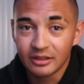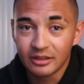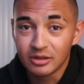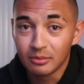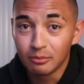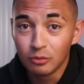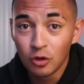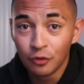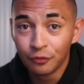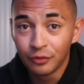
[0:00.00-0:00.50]
get the
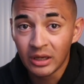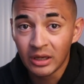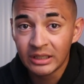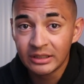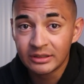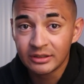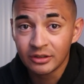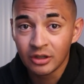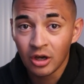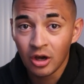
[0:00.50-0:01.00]
move
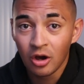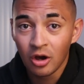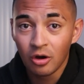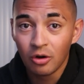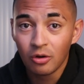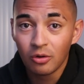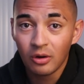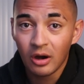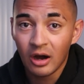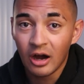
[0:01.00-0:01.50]
ready to
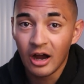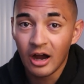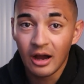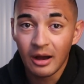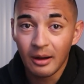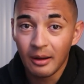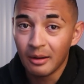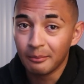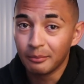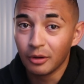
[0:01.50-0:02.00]
go
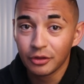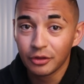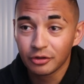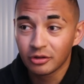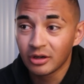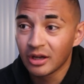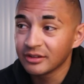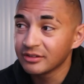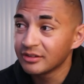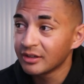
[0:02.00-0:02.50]
on both
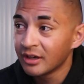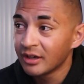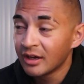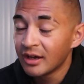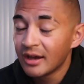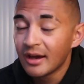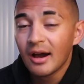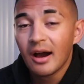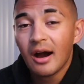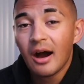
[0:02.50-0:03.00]
our ends.
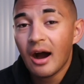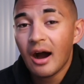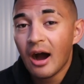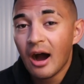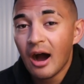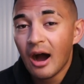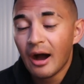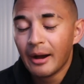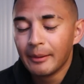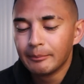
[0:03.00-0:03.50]

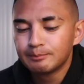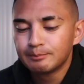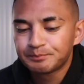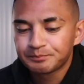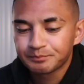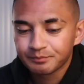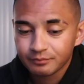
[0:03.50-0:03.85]
While